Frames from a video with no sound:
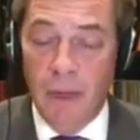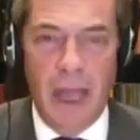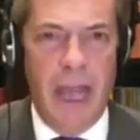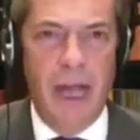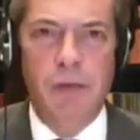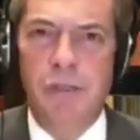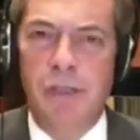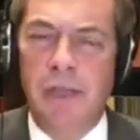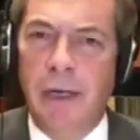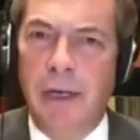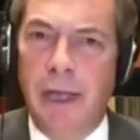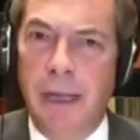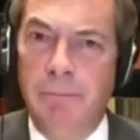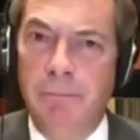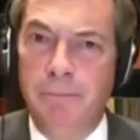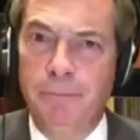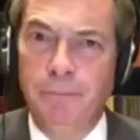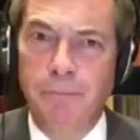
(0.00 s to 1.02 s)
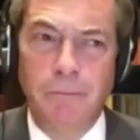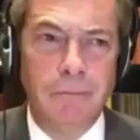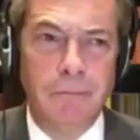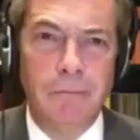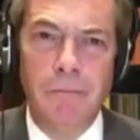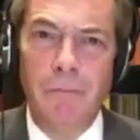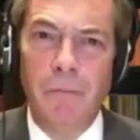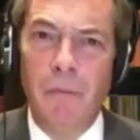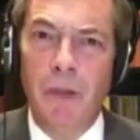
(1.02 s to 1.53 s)
Interestingly,
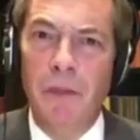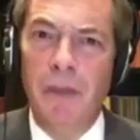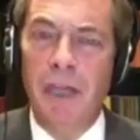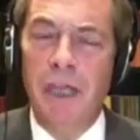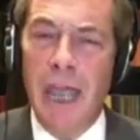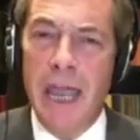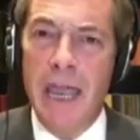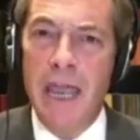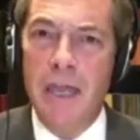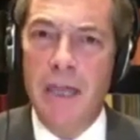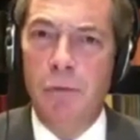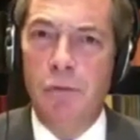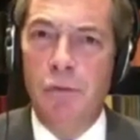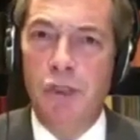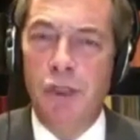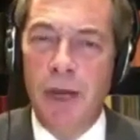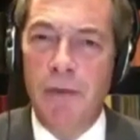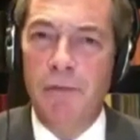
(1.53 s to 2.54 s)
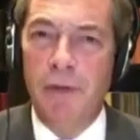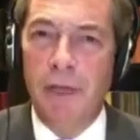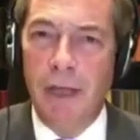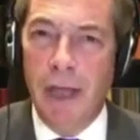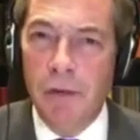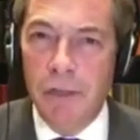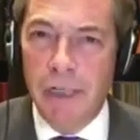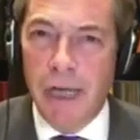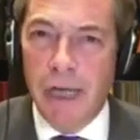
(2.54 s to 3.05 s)
the EU's chief
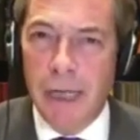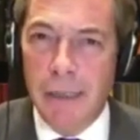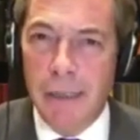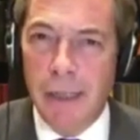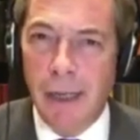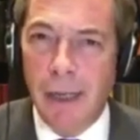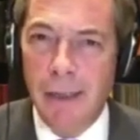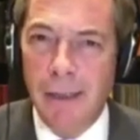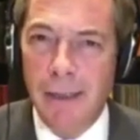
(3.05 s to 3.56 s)
negotiator